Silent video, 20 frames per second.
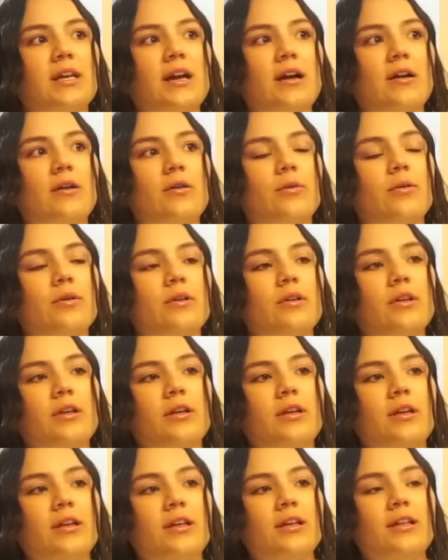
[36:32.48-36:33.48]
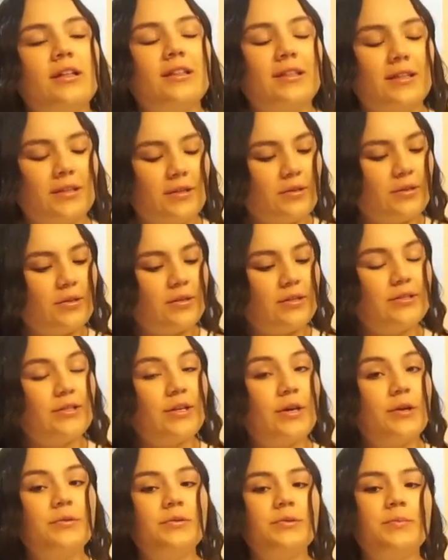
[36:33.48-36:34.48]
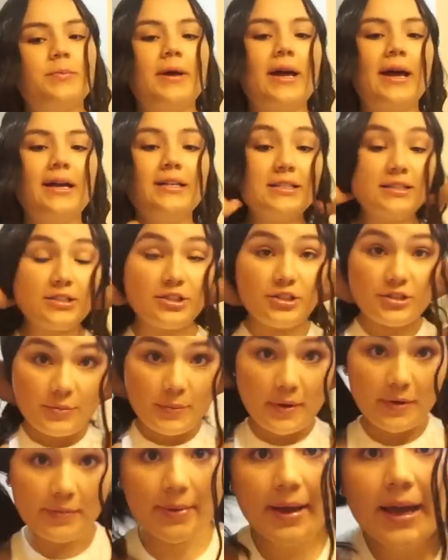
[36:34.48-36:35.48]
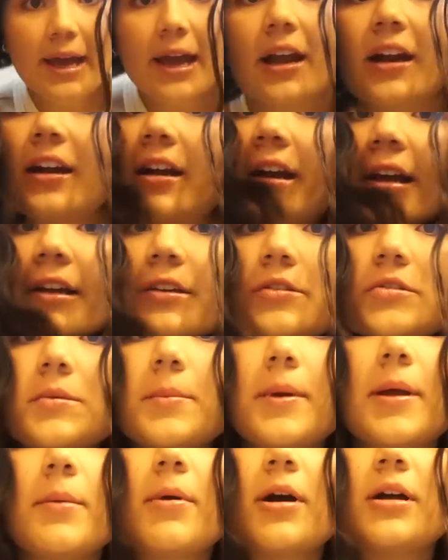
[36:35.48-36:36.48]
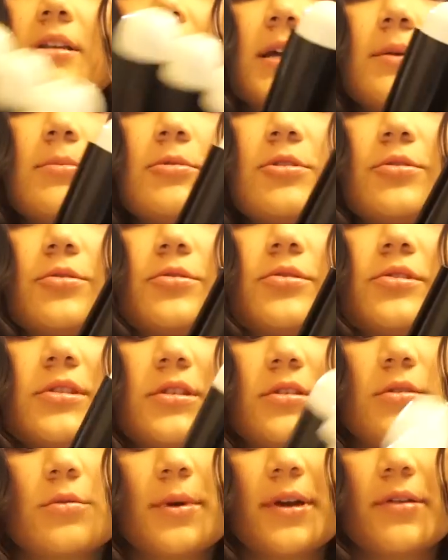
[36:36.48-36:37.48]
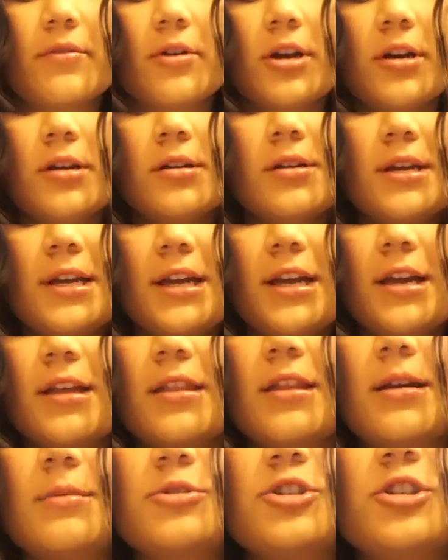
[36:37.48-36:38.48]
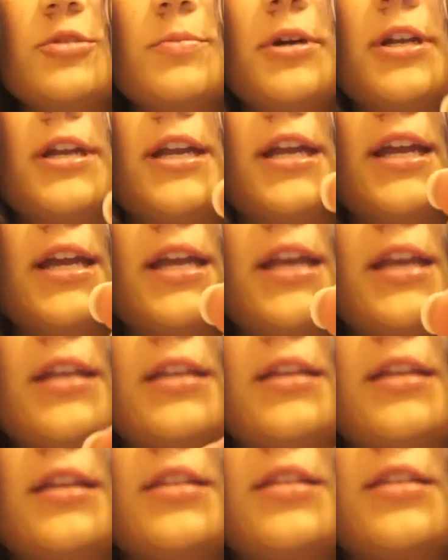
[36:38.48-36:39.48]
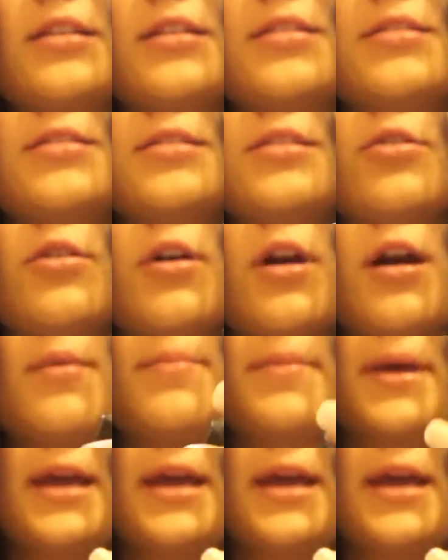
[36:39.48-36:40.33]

how this goes. But I did just wave my hair. I used my Bondi Boost waver. And then I'm just putting in this um,